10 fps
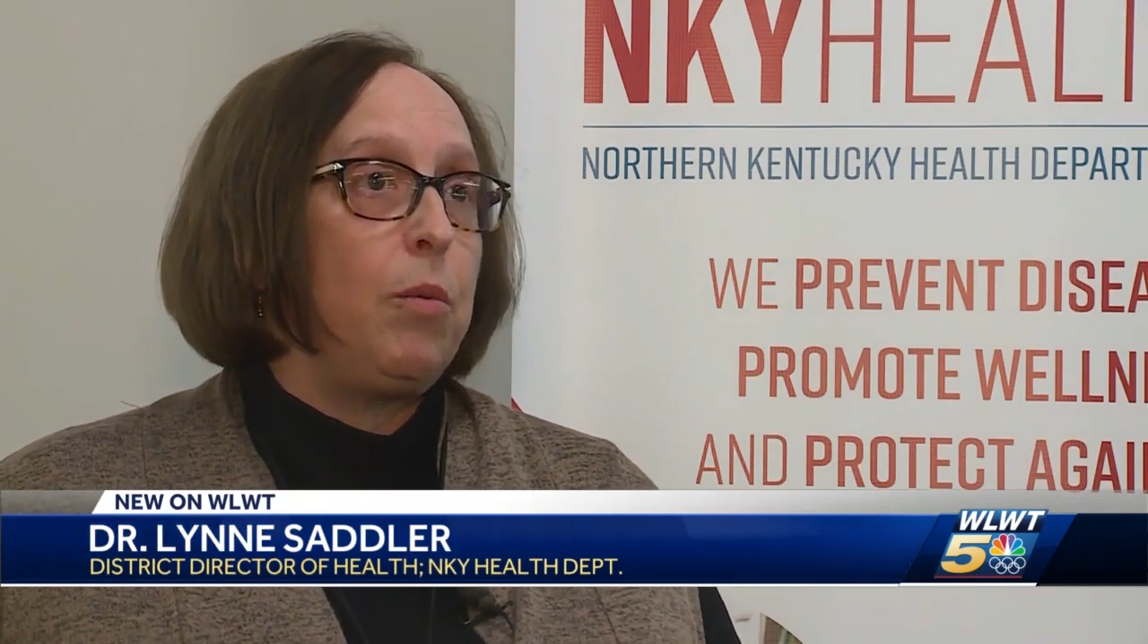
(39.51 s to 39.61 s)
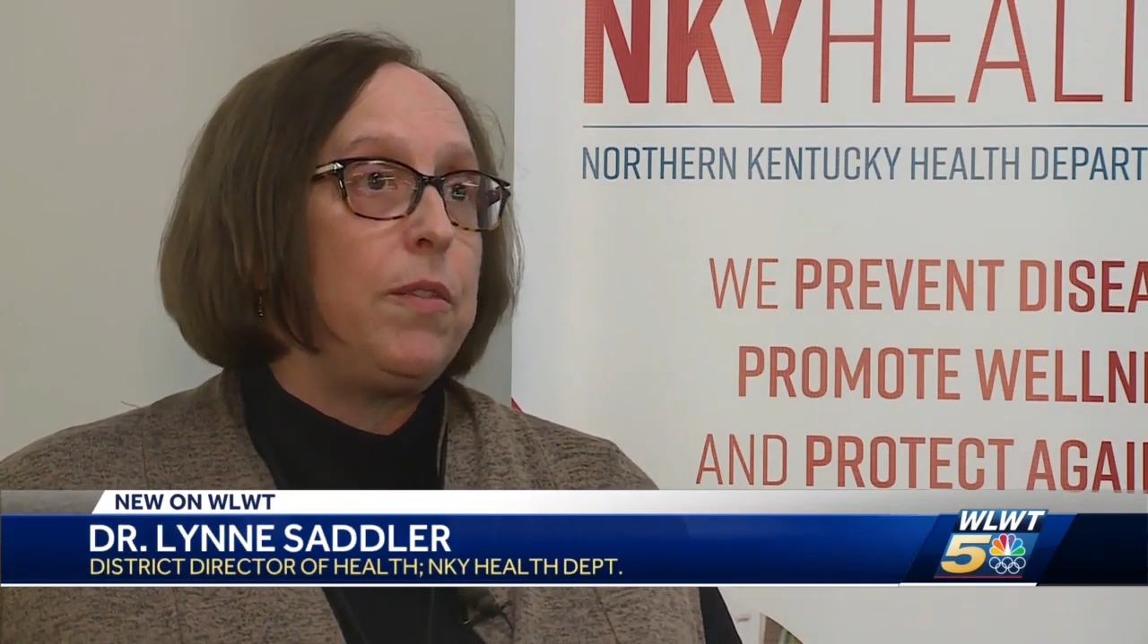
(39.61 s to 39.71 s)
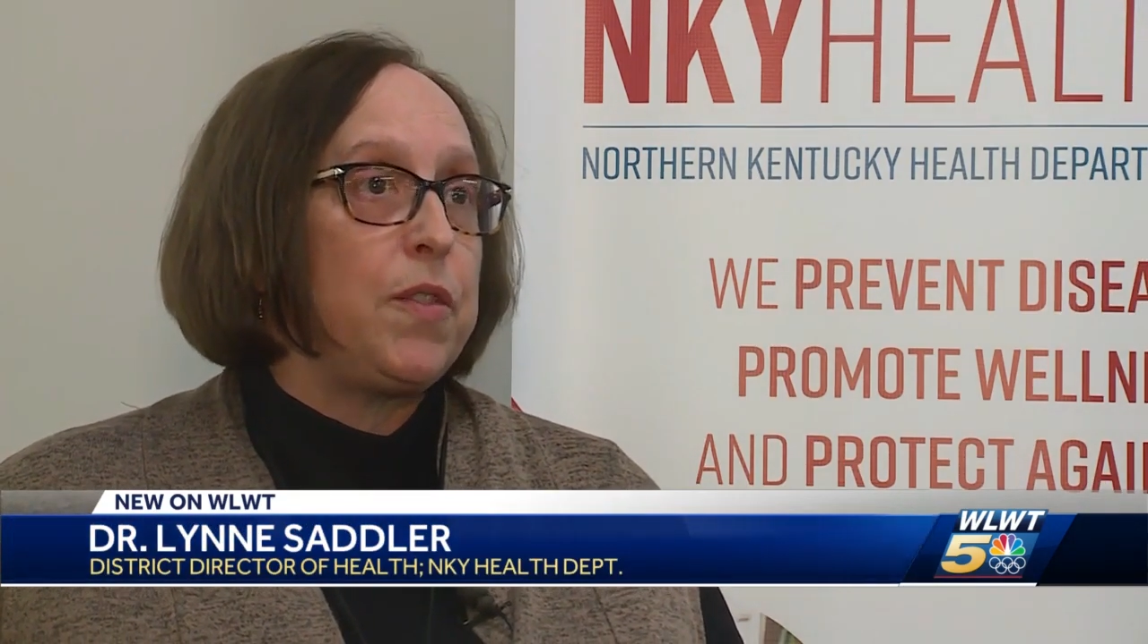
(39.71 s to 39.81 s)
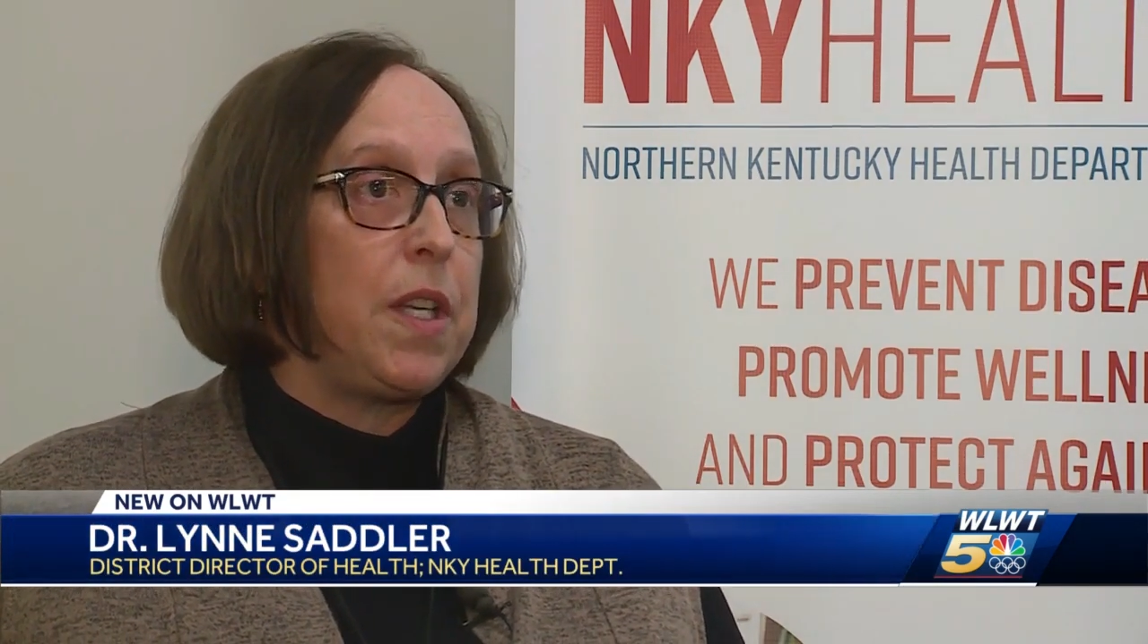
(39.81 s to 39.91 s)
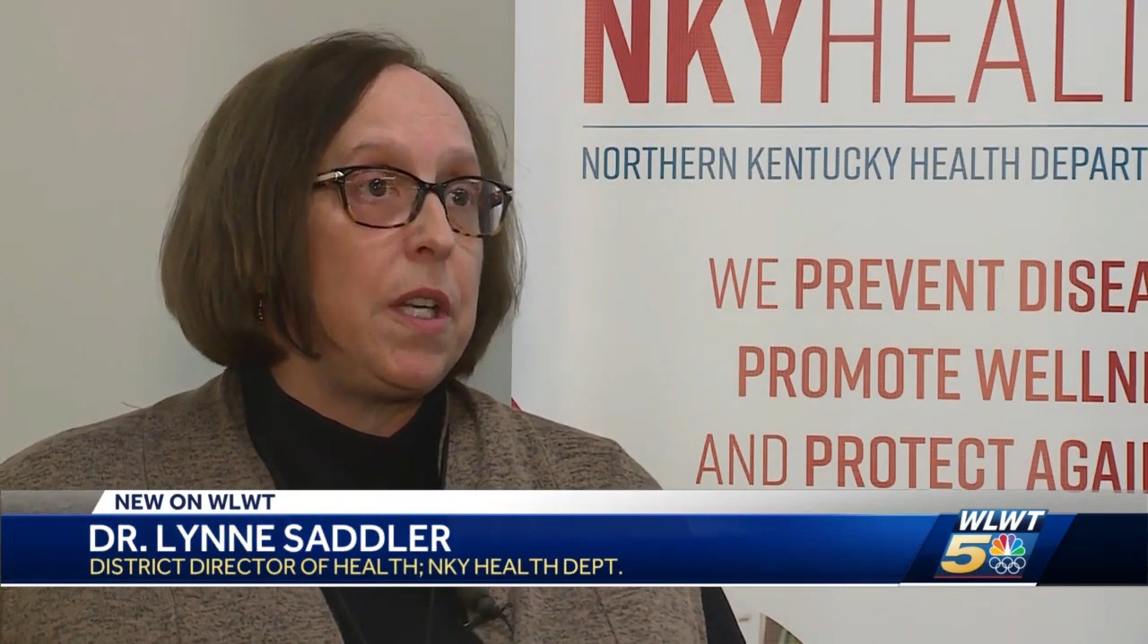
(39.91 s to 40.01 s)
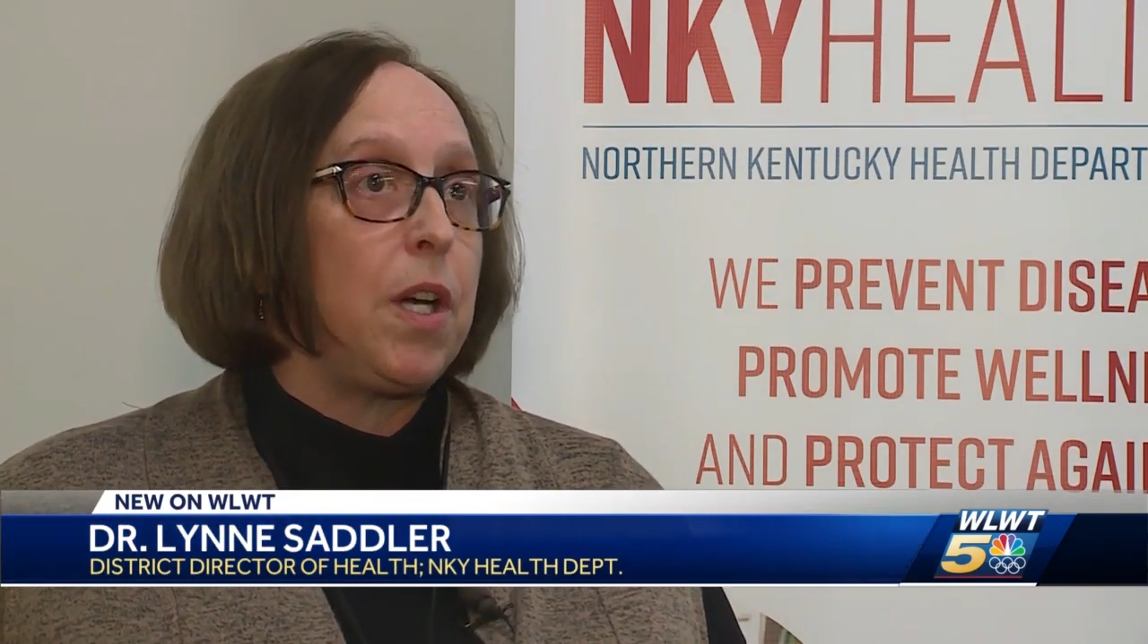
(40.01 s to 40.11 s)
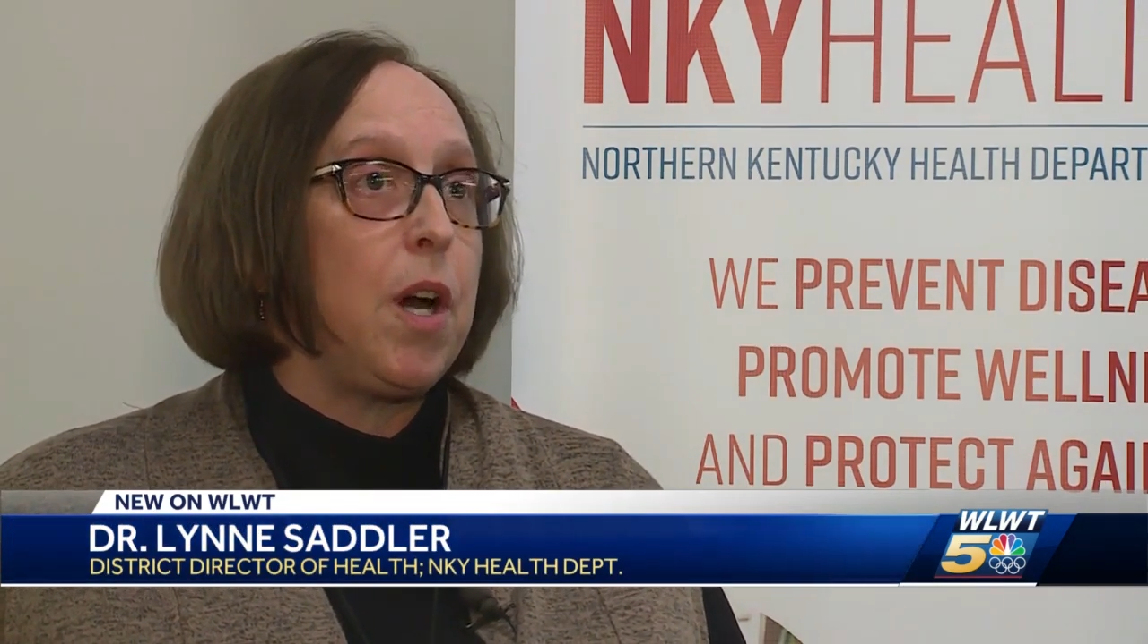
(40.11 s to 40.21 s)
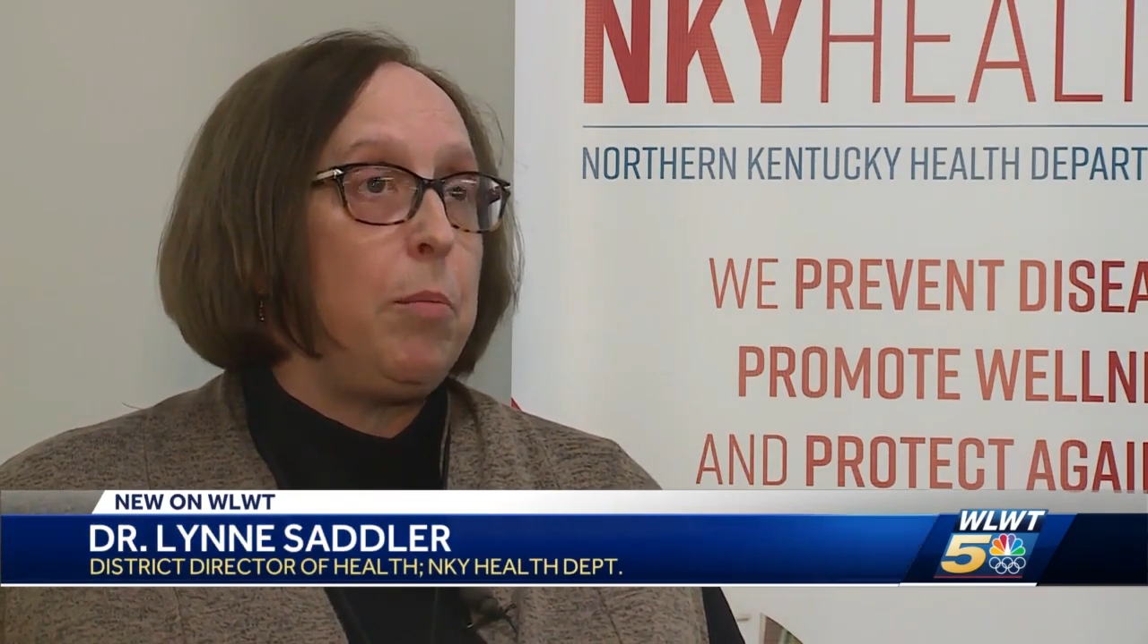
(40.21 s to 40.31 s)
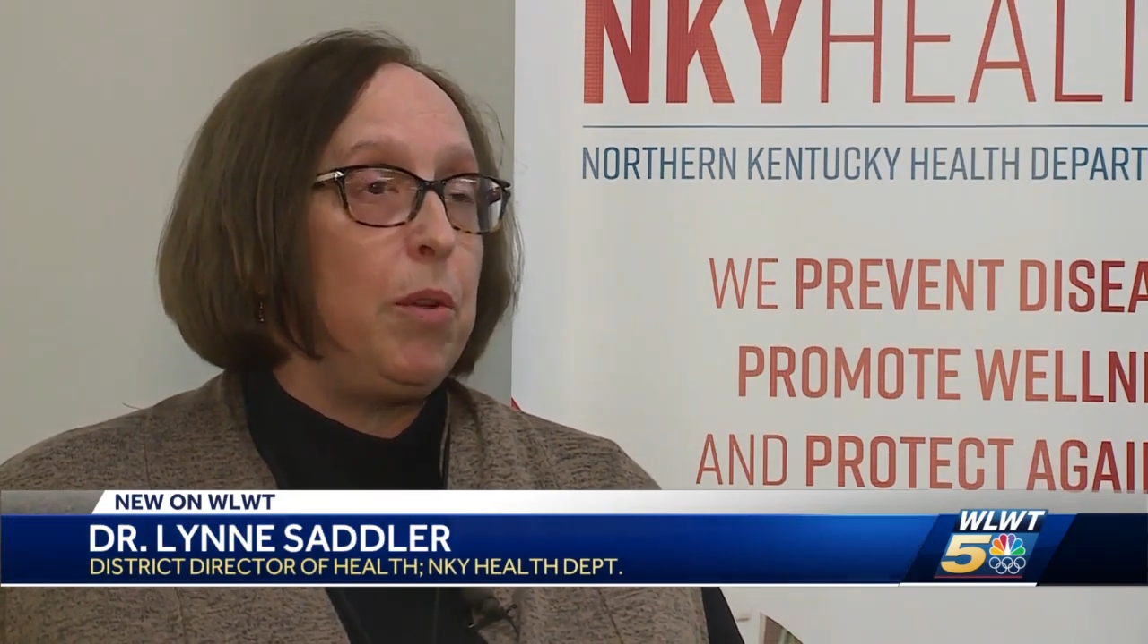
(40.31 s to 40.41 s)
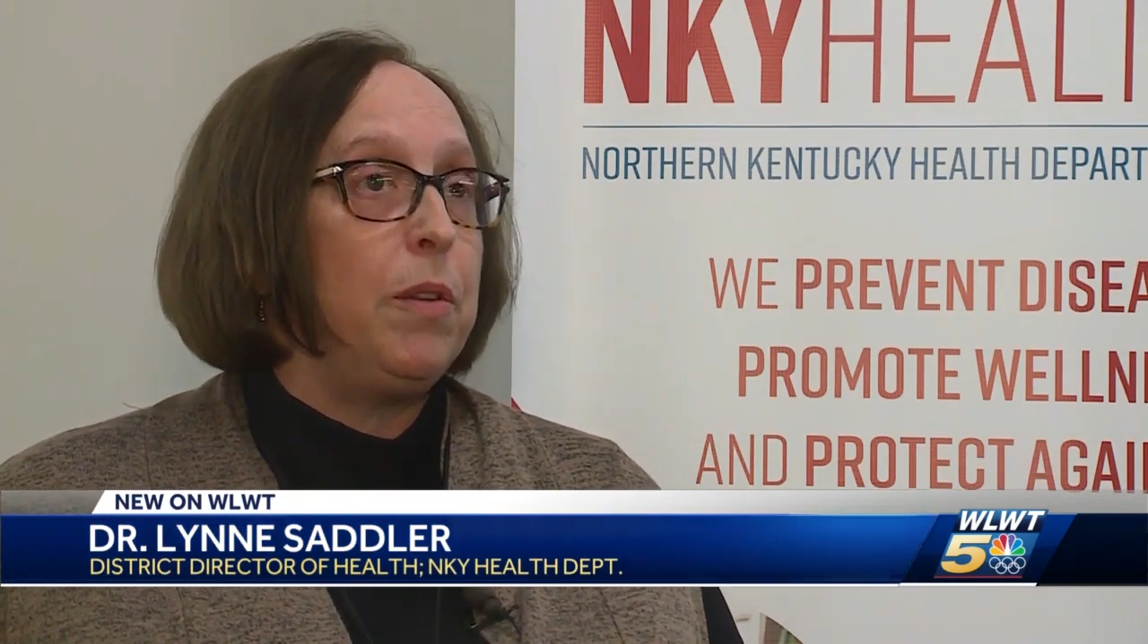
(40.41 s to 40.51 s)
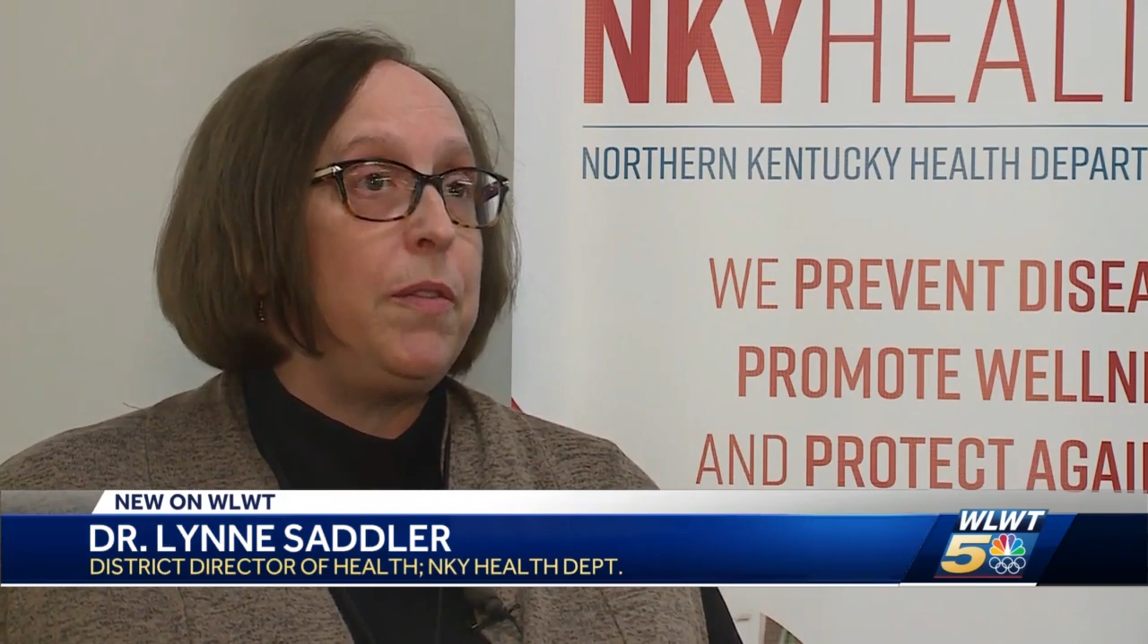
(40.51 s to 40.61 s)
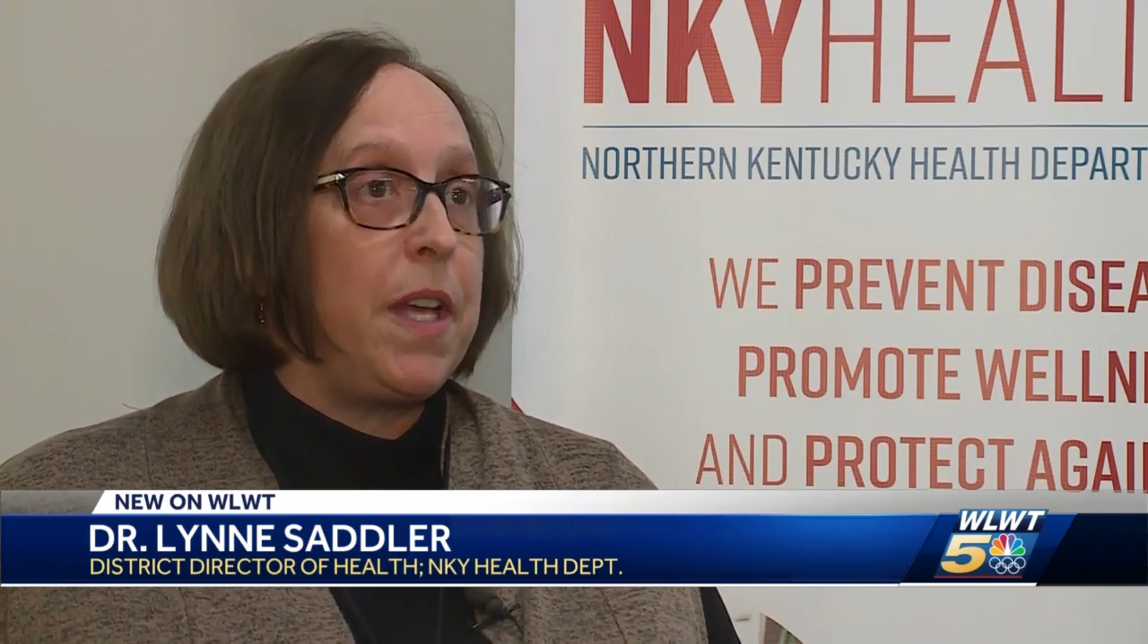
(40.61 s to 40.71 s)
we've seen a couple